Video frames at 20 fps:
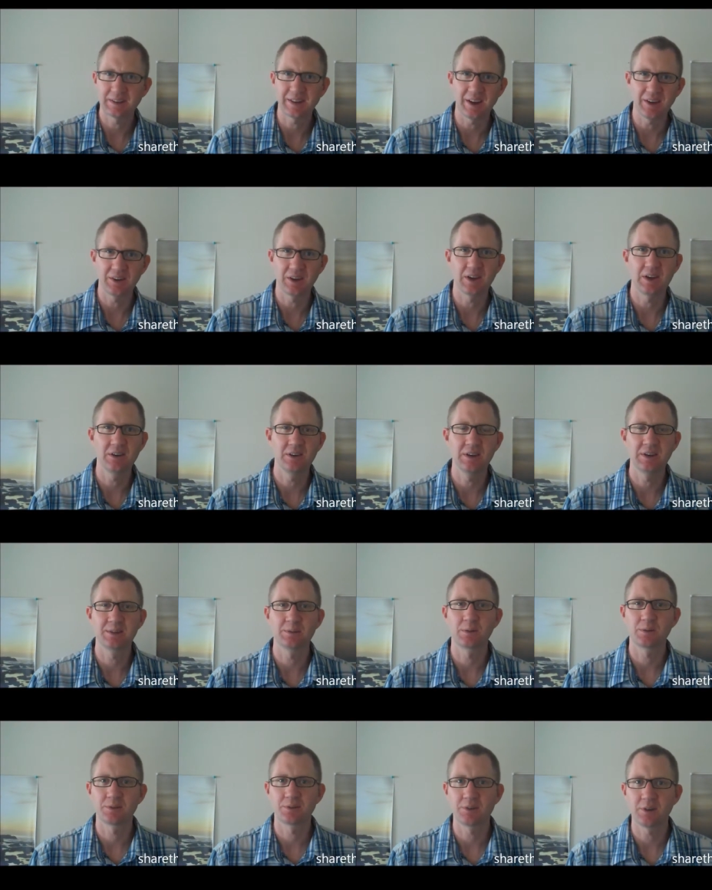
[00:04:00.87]
how to get leads
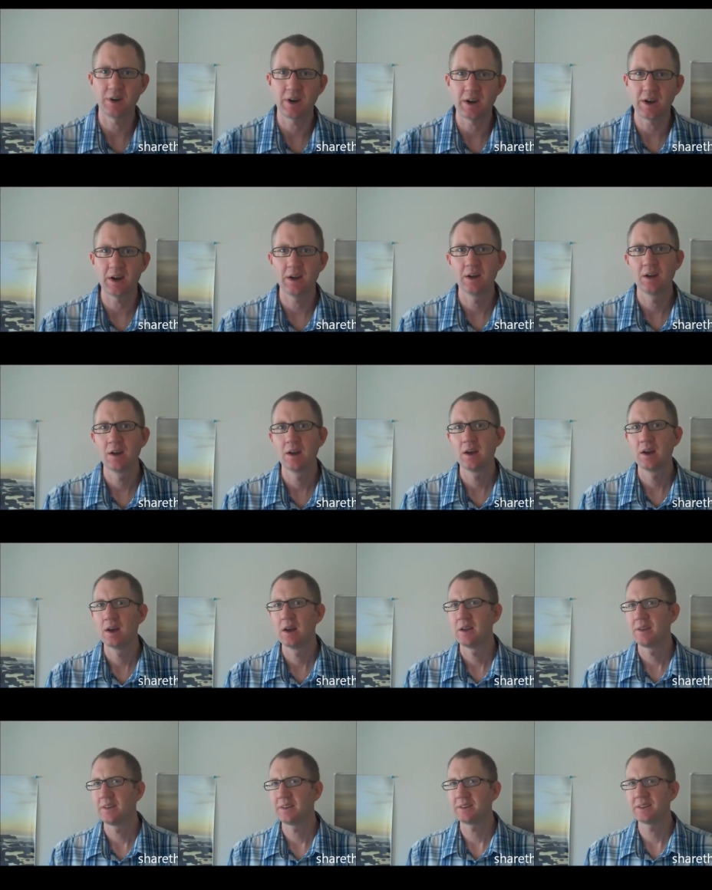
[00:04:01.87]
for free,
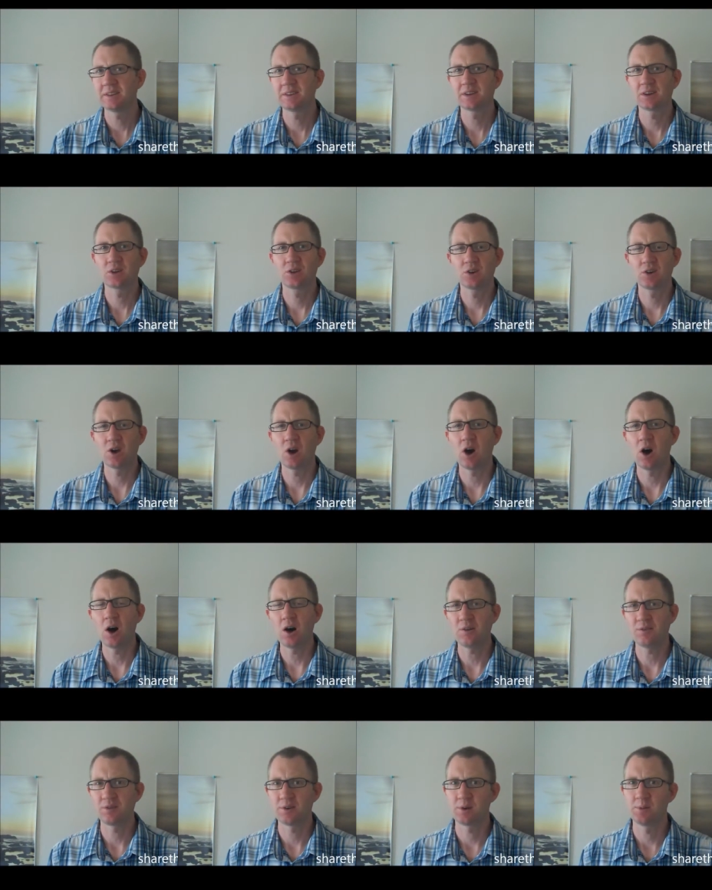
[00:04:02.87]
this is a good
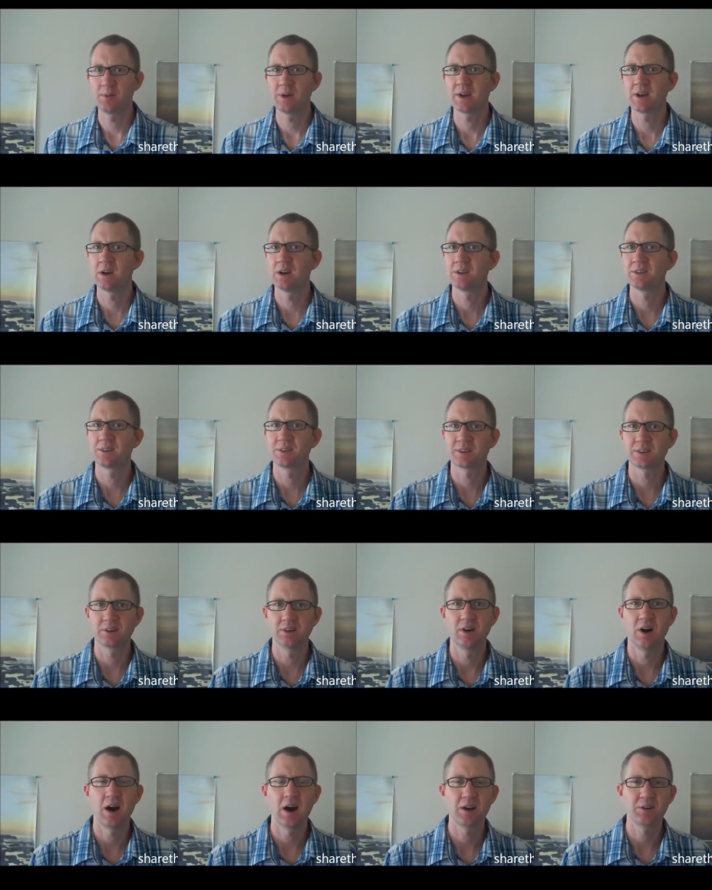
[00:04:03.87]
offer because there's a
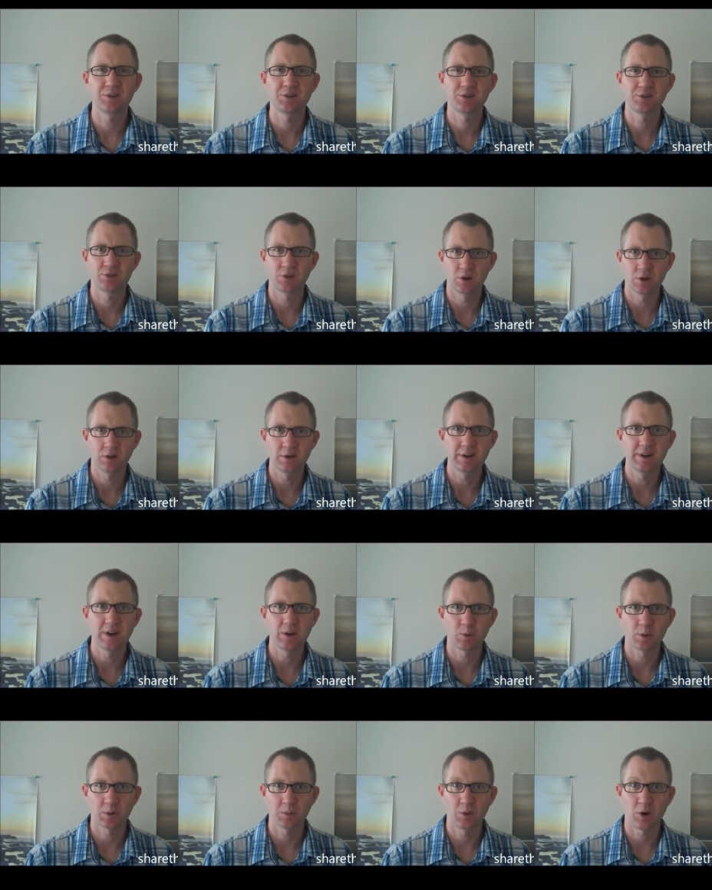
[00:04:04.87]
lot of struggling
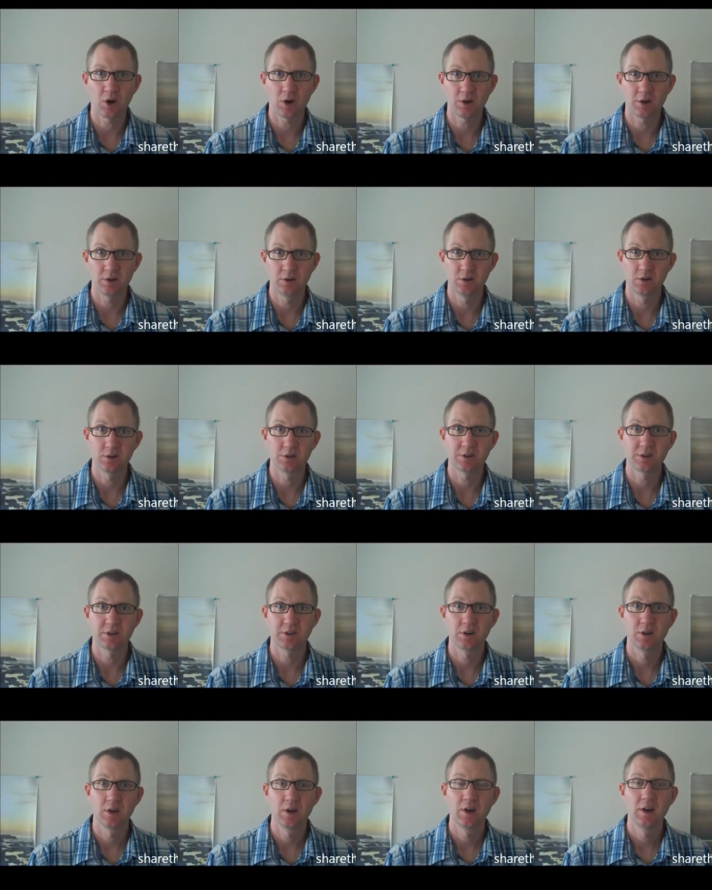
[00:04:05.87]
network marketers
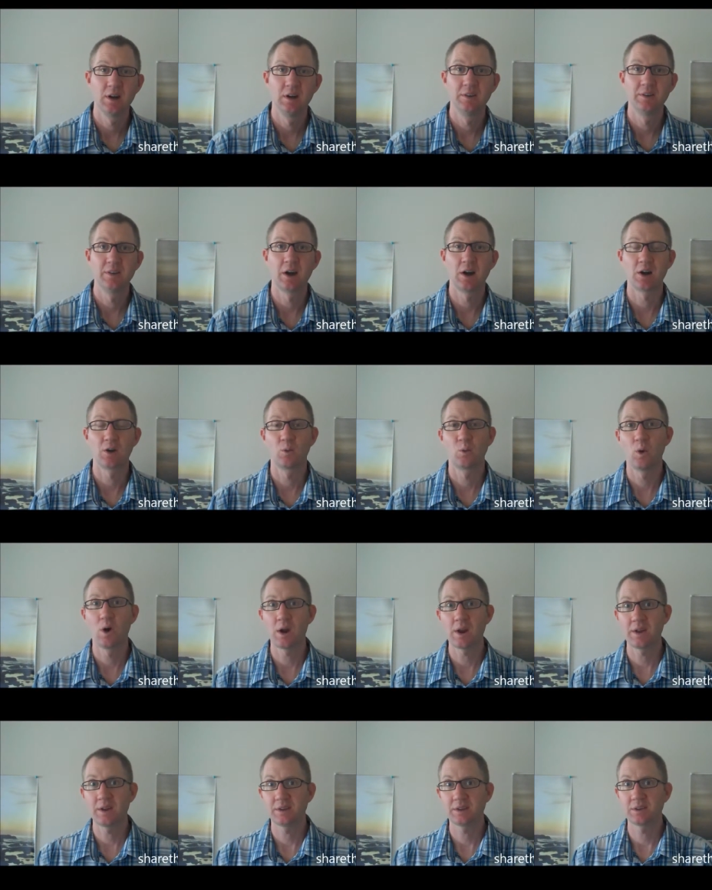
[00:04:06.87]
that are
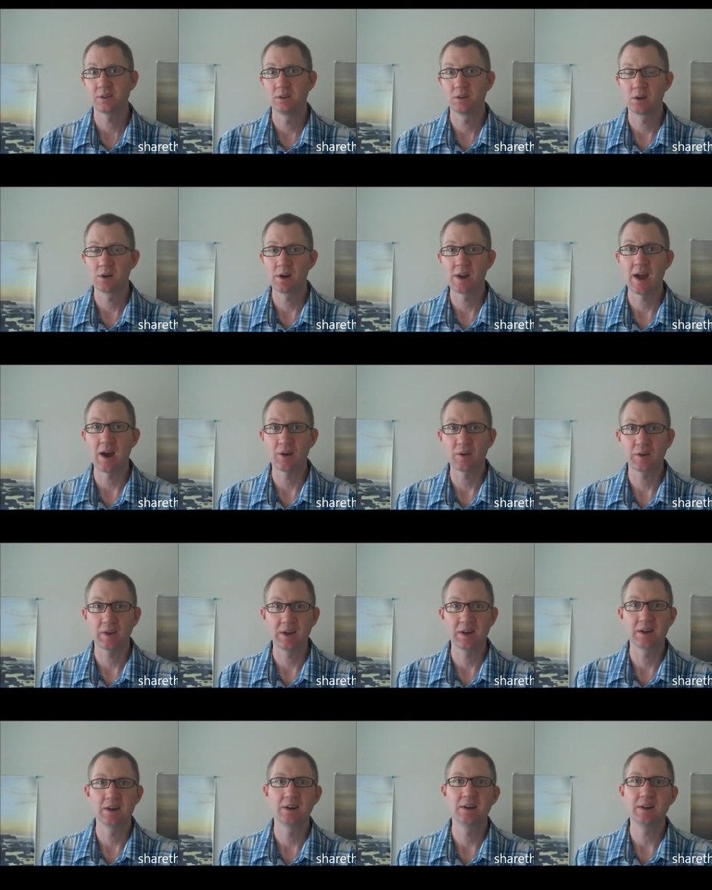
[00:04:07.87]
wanting to learn how to
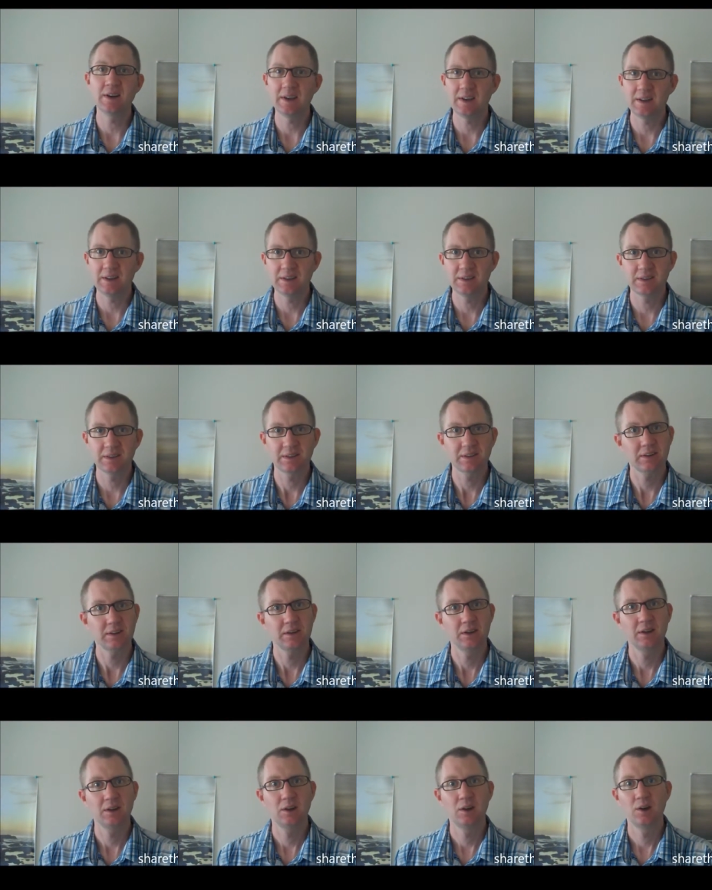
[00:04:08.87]
get leads
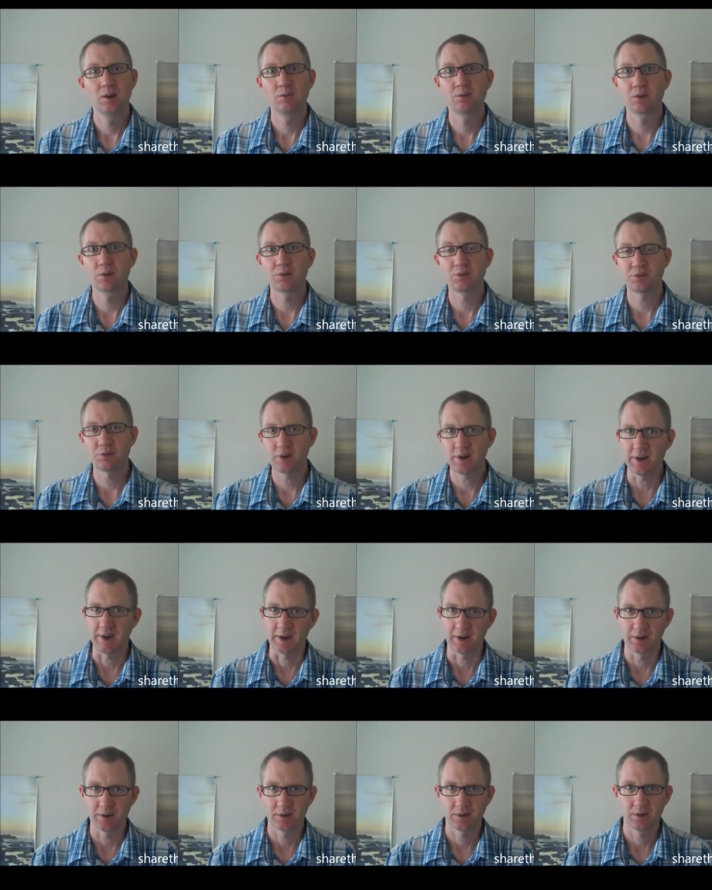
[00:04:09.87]
for free.
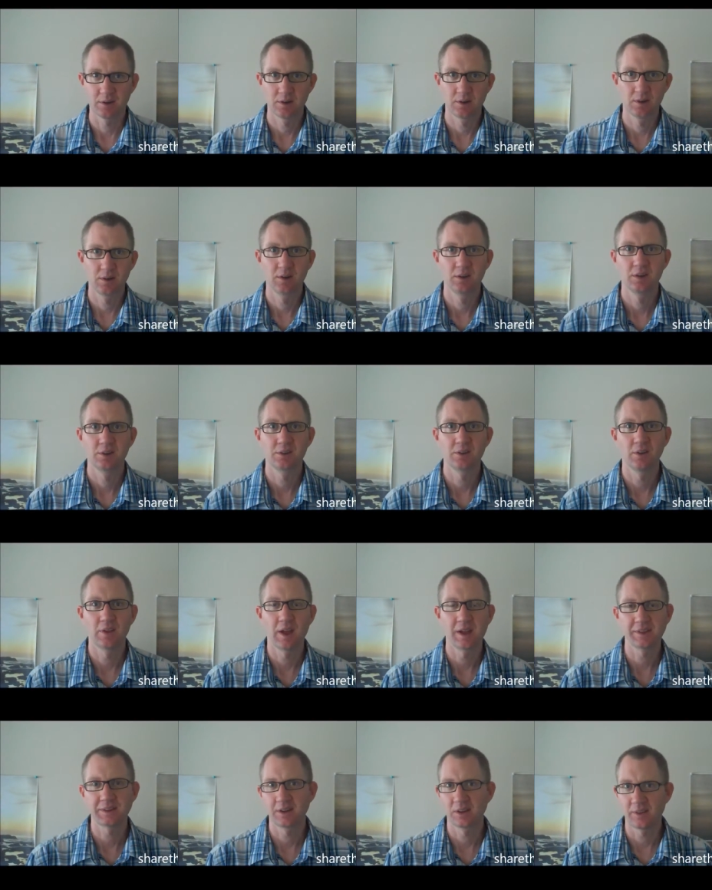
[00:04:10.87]
So
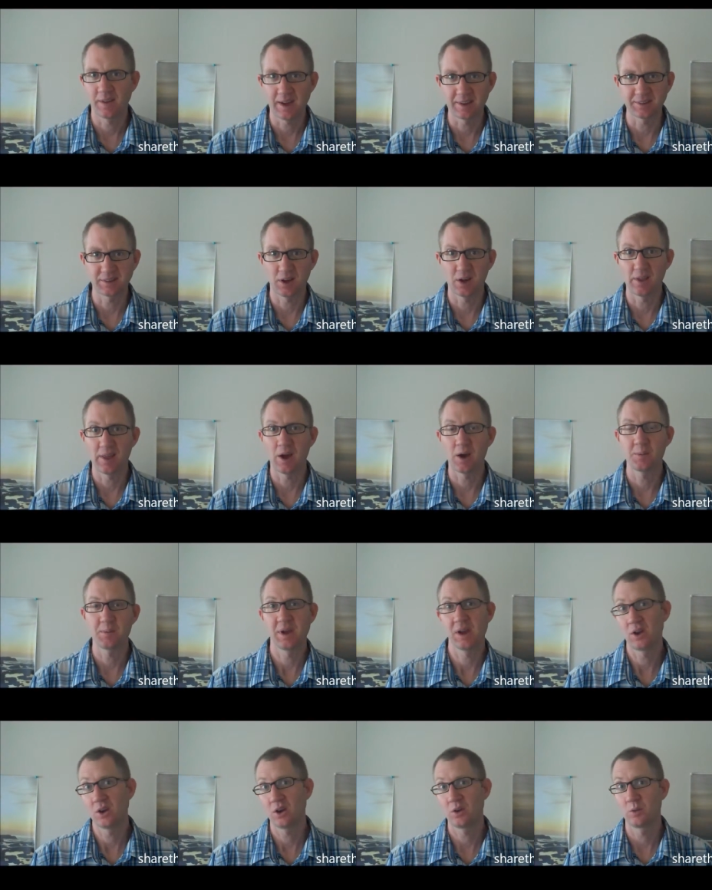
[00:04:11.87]
that would
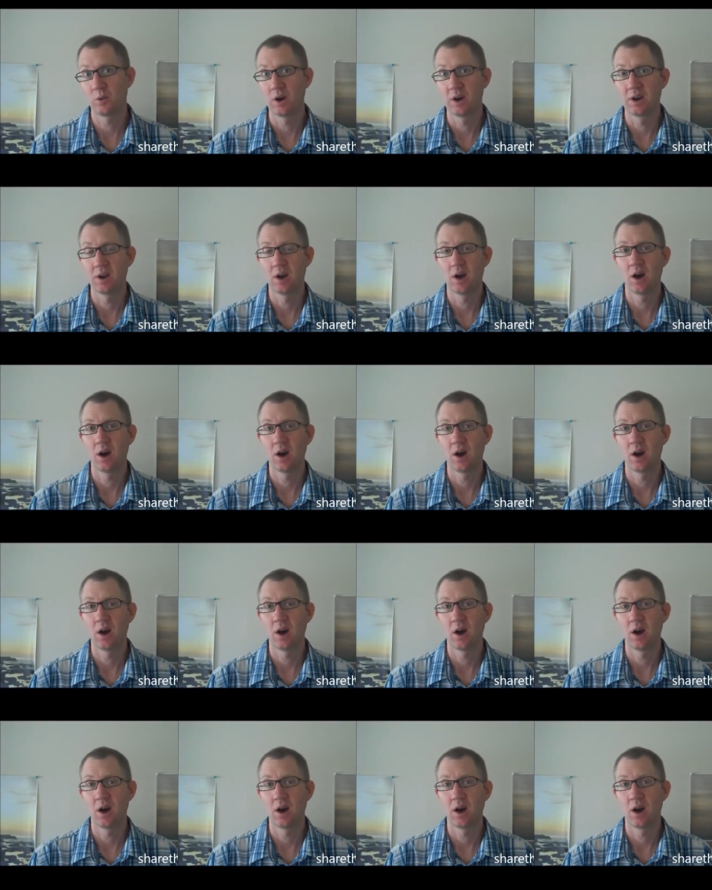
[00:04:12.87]
be a good one.